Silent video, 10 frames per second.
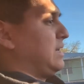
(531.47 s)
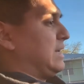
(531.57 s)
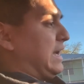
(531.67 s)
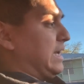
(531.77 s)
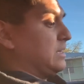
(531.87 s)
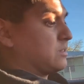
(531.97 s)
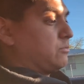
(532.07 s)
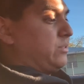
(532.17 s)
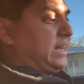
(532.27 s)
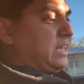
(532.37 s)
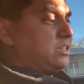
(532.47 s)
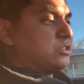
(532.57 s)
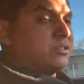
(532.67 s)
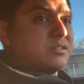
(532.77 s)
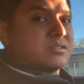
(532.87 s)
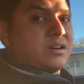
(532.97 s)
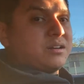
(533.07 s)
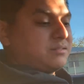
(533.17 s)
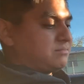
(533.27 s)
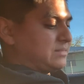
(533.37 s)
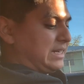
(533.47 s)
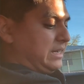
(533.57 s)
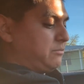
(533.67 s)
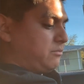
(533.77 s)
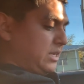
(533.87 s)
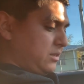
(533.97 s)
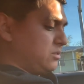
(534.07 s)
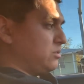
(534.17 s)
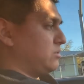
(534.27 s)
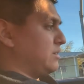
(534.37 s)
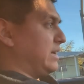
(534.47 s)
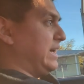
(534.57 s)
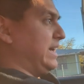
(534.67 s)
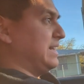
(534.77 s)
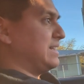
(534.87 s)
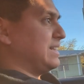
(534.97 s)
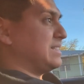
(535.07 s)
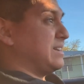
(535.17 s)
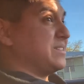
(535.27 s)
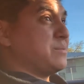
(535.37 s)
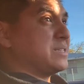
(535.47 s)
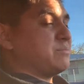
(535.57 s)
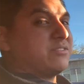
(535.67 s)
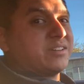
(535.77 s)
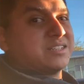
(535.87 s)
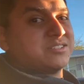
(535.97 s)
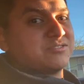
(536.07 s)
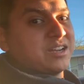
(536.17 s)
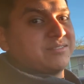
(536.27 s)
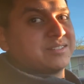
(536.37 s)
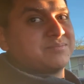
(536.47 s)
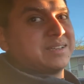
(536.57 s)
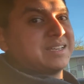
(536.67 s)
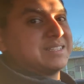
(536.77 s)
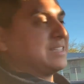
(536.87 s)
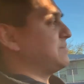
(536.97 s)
I really enjoy this car. I really do, and sometimes I'm afraid to drive it because I'm